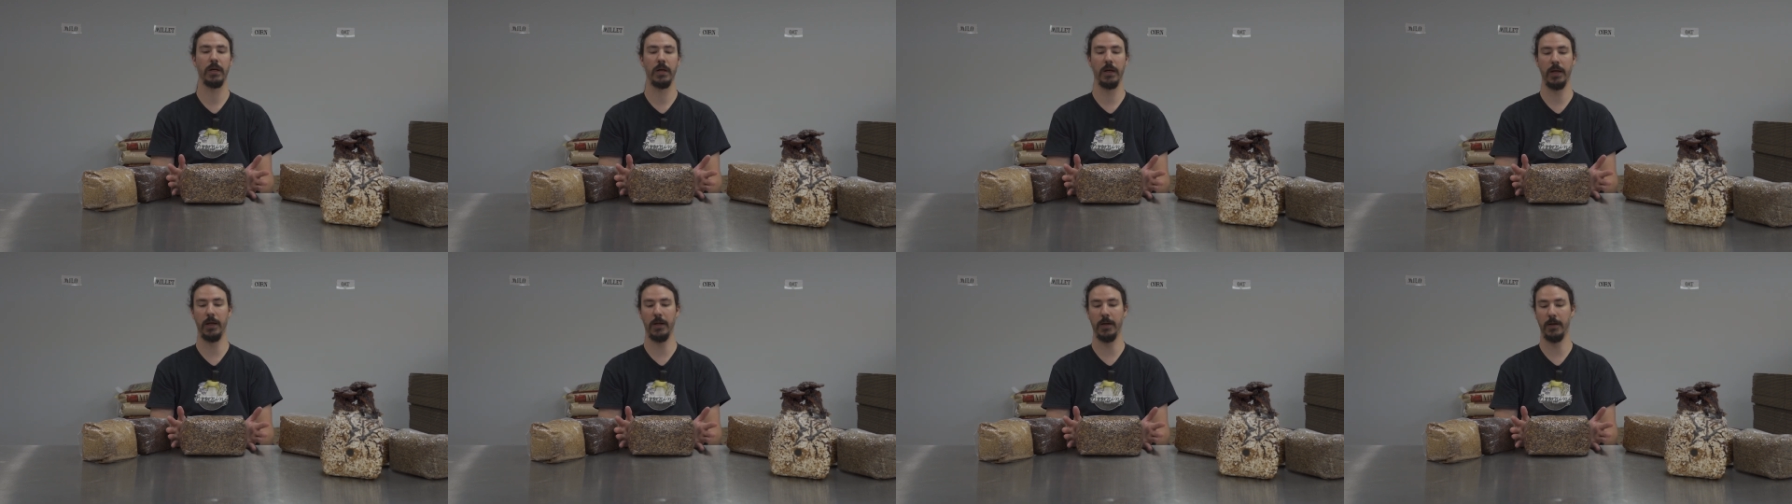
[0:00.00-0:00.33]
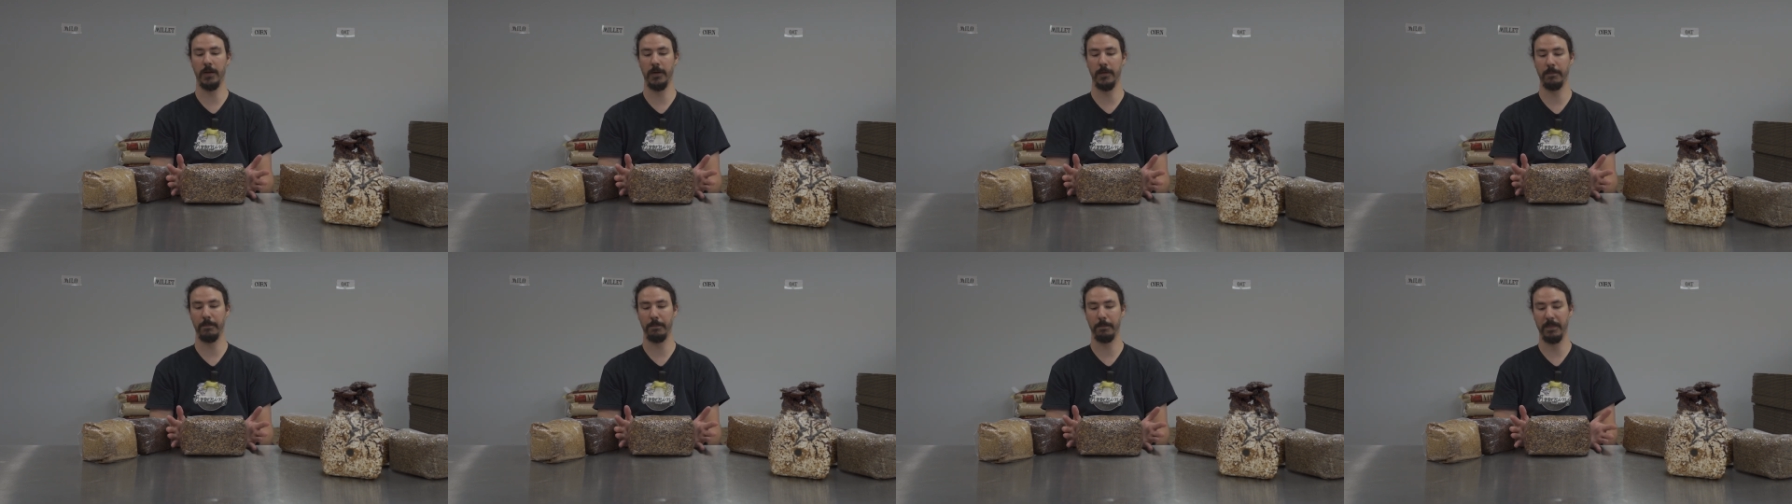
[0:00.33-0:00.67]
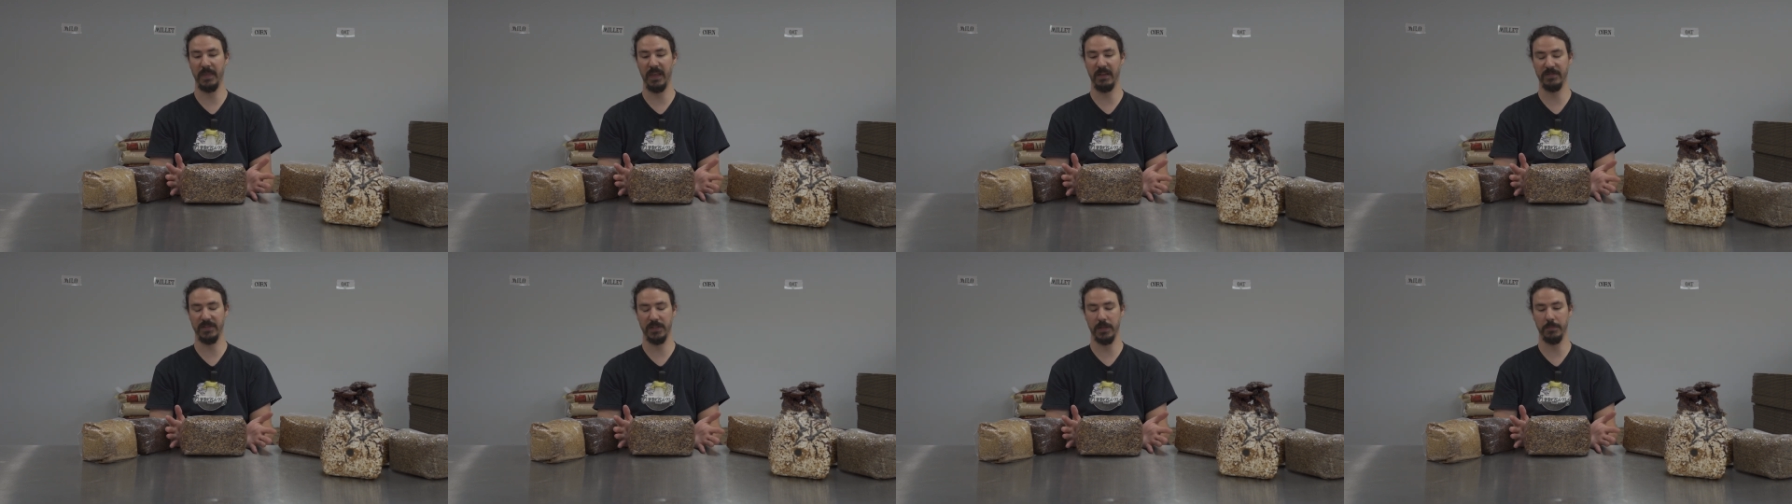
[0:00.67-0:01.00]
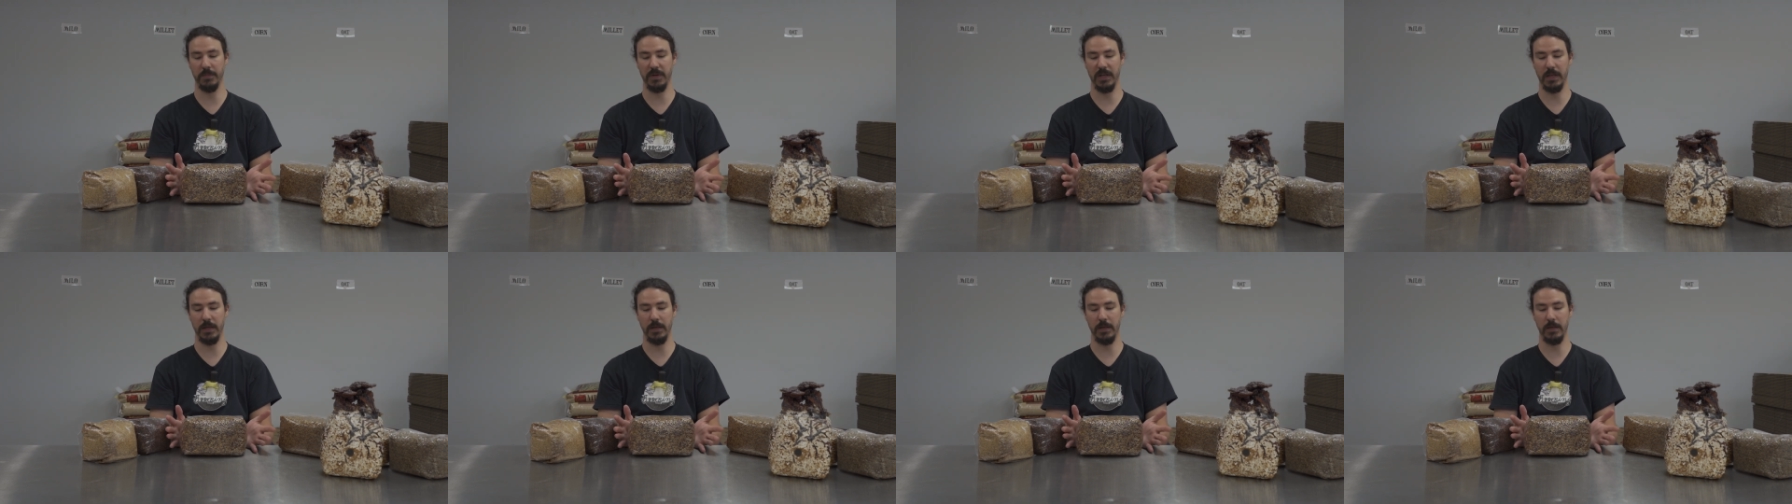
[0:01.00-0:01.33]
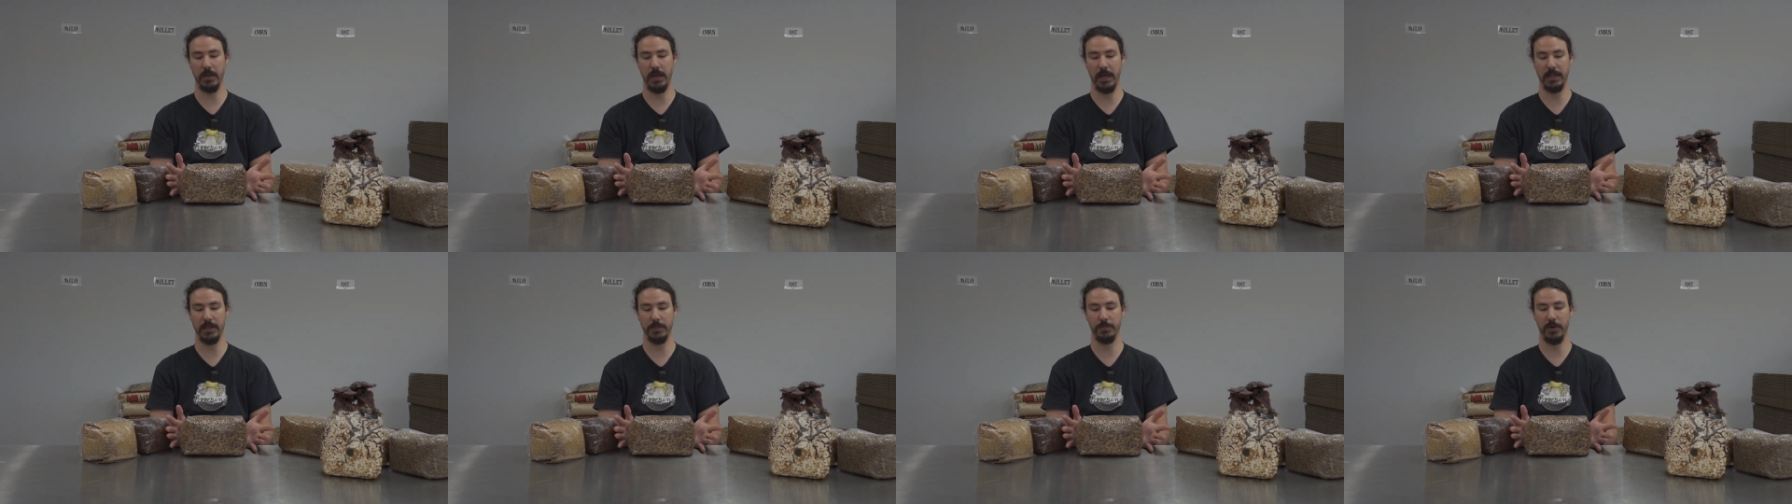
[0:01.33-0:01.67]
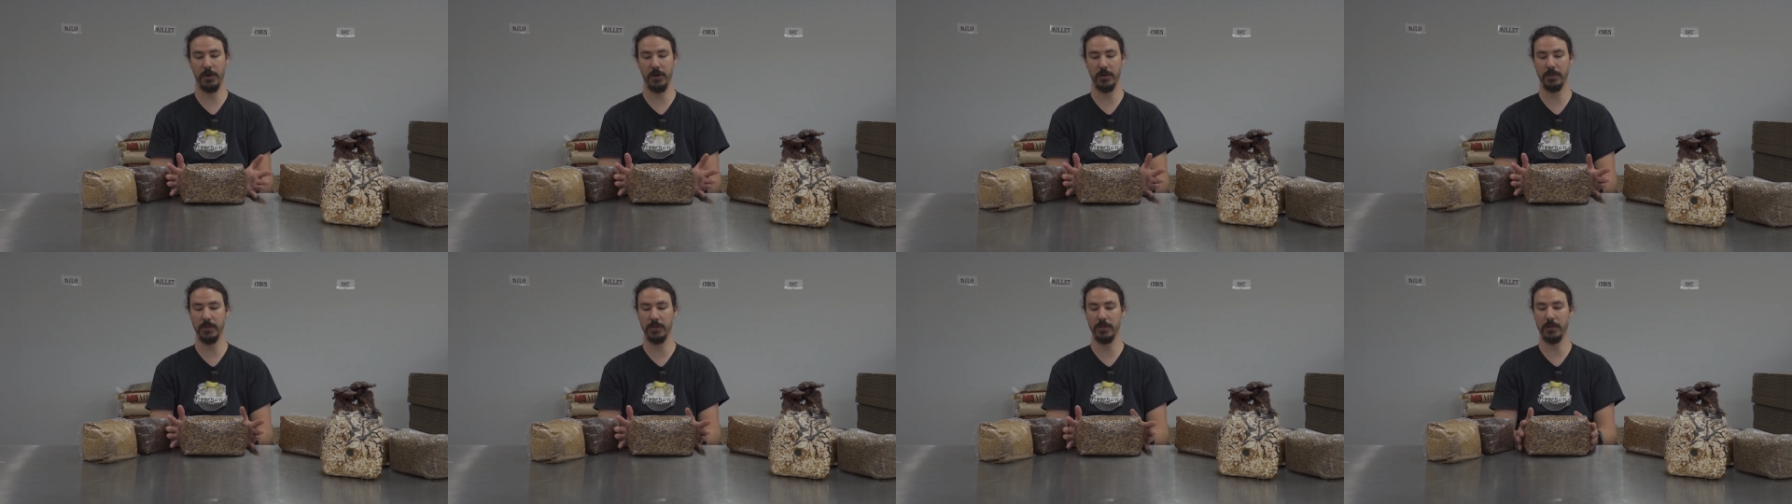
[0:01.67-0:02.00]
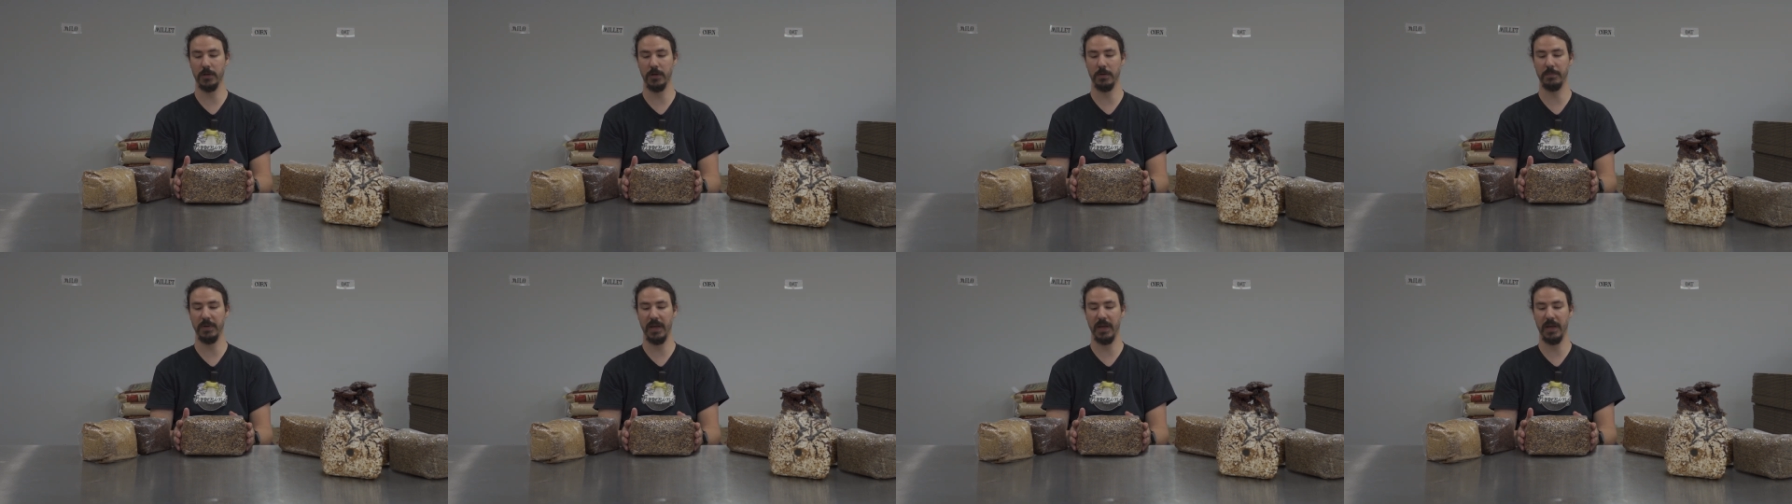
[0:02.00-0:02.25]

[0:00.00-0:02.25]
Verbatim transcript: Um, if somebody has purchased our